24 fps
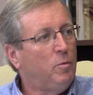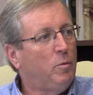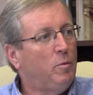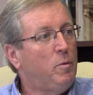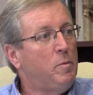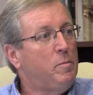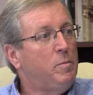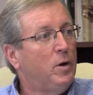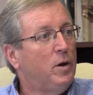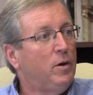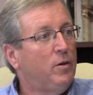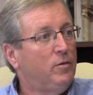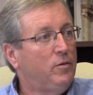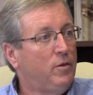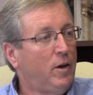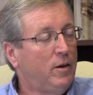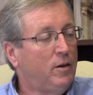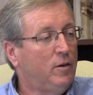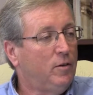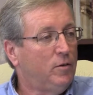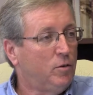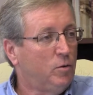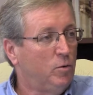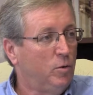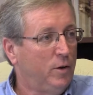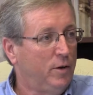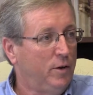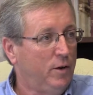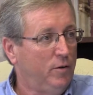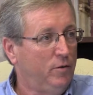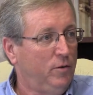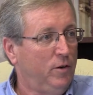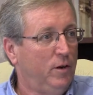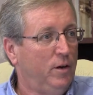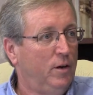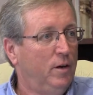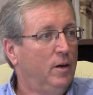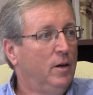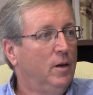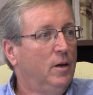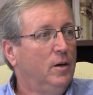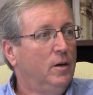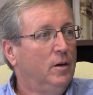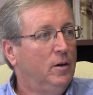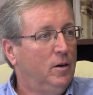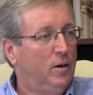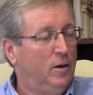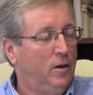when we built a Sunday school addition
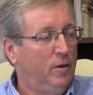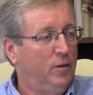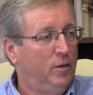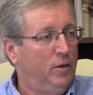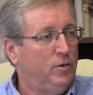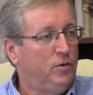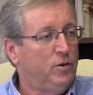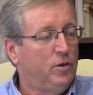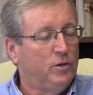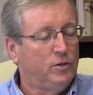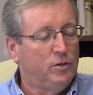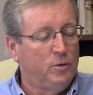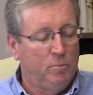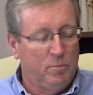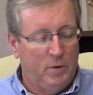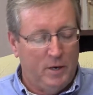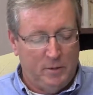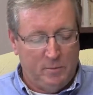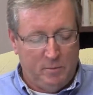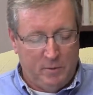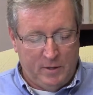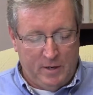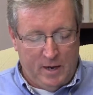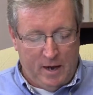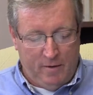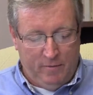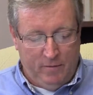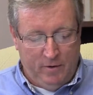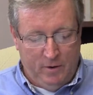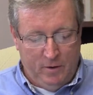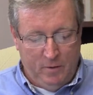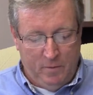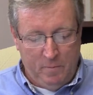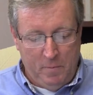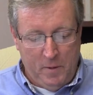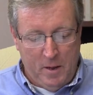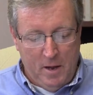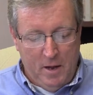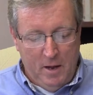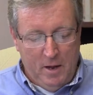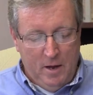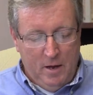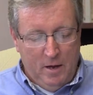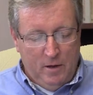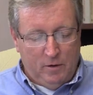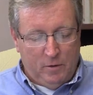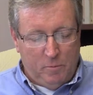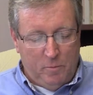on the church on Prospect Avenue.
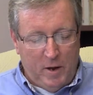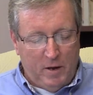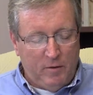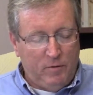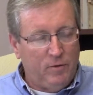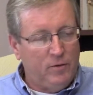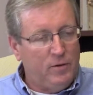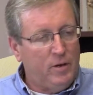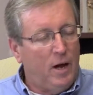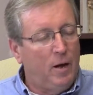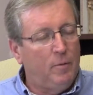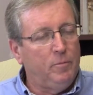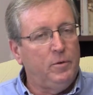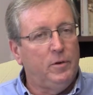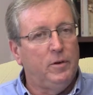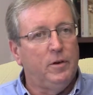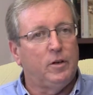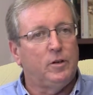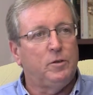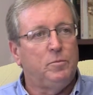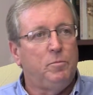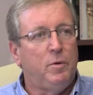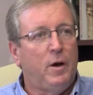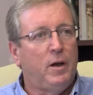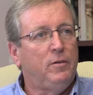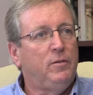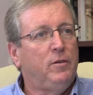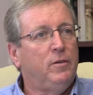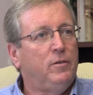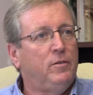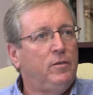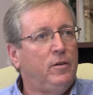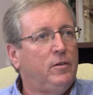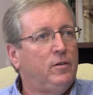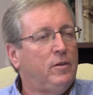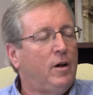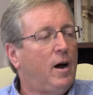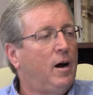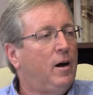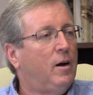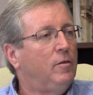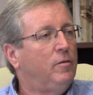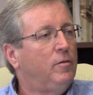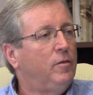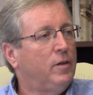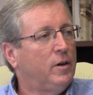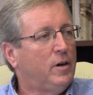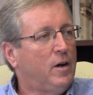So Pastor Thompson expressed his
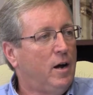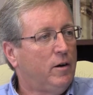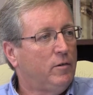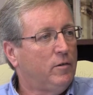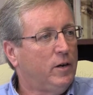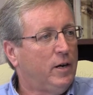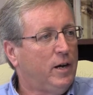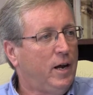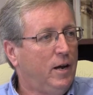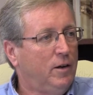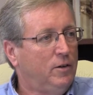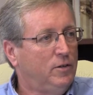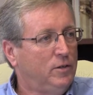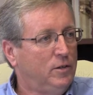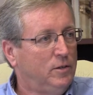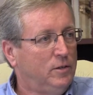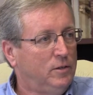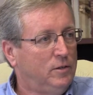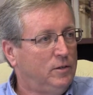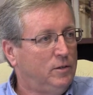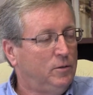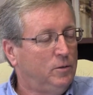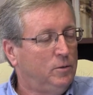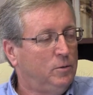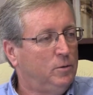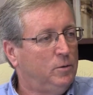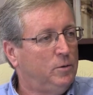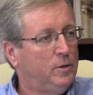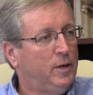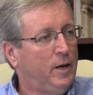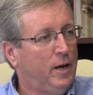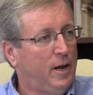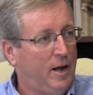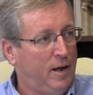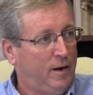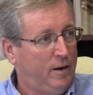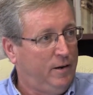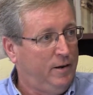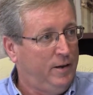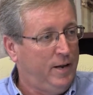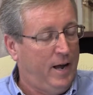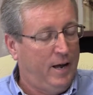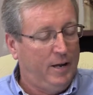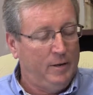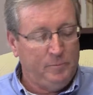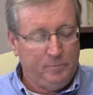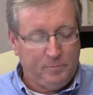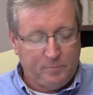desire for the congregation to get out of
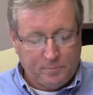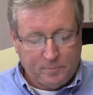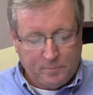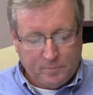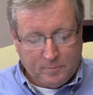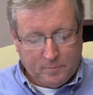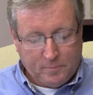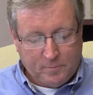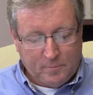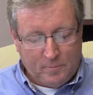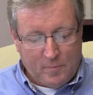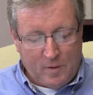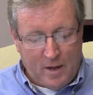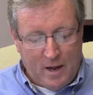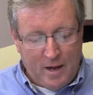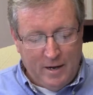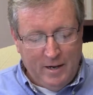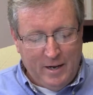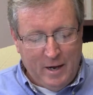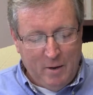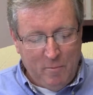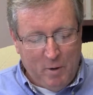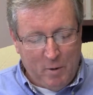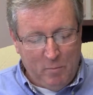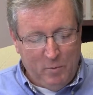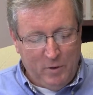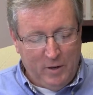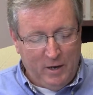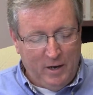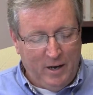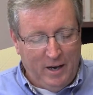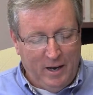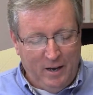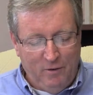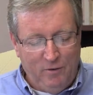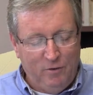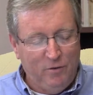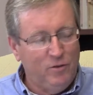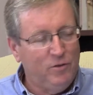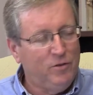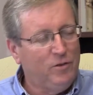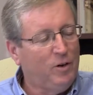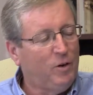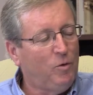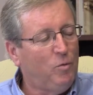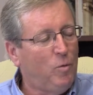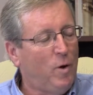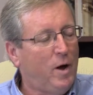debt, and he came up with an
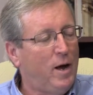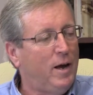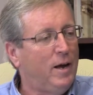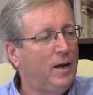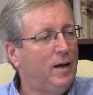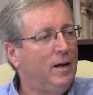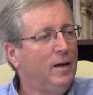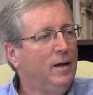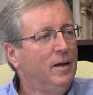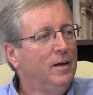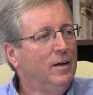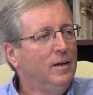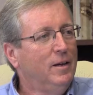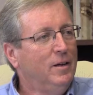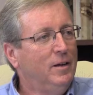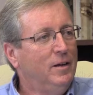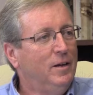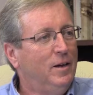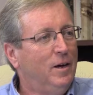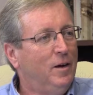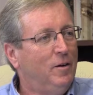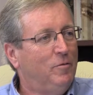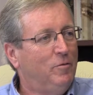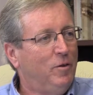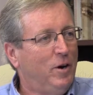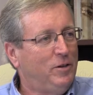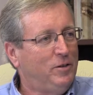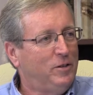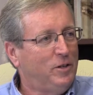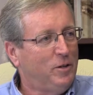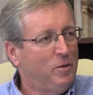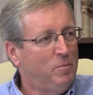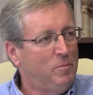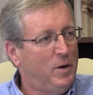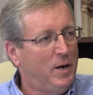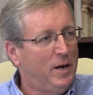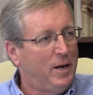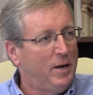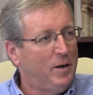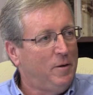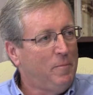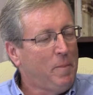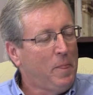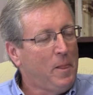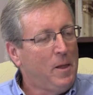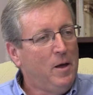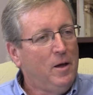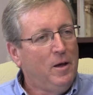interesting way of raising the money.
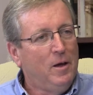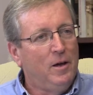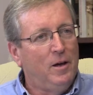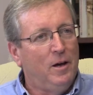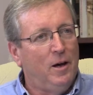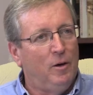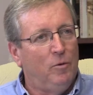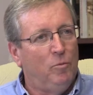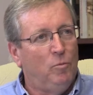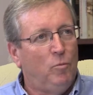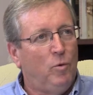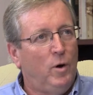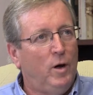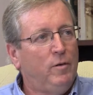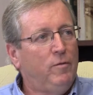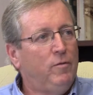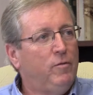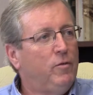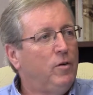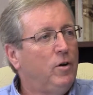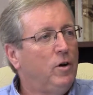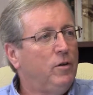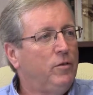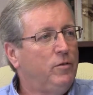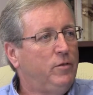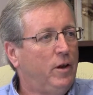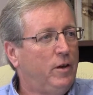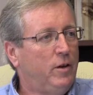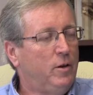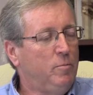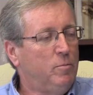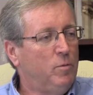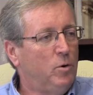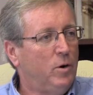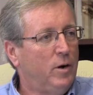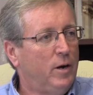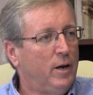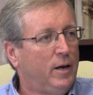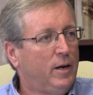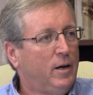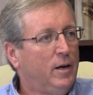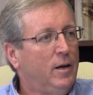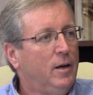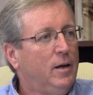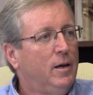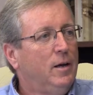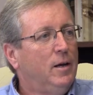On one fall Sunday morning,